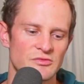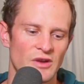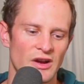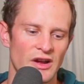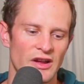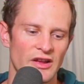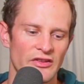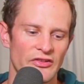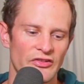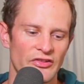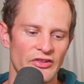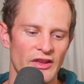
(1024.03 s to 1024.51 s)

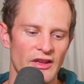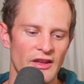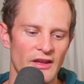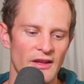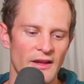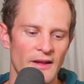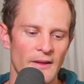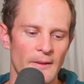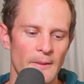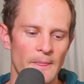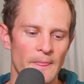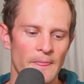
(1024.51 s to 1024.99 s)
was
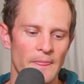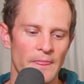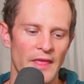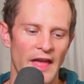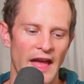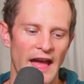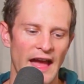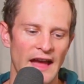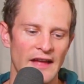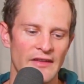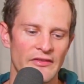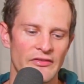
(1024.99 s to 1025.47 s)

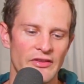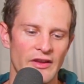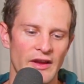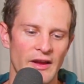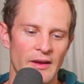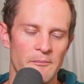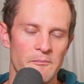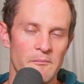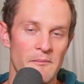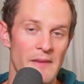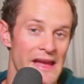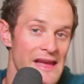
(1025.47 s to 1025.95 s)
that
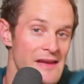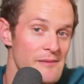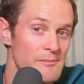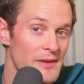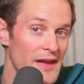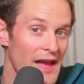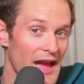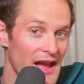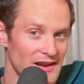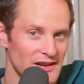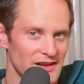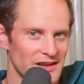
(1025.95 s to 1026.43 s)

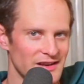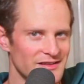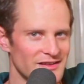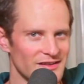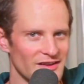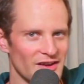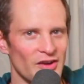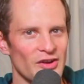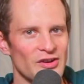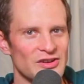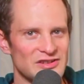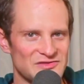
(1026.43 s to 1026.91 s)
maybe I need to
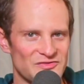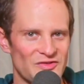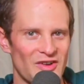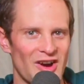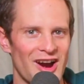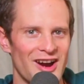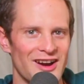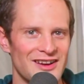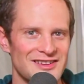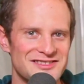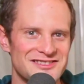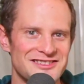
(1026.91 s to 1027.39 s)
go as
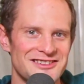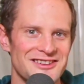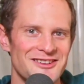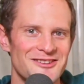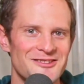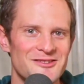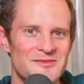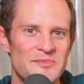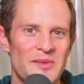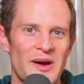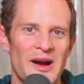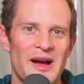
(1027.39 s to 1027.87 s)
far as
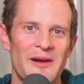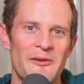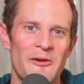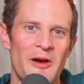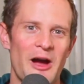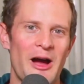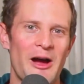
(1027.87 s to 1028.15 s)
you, but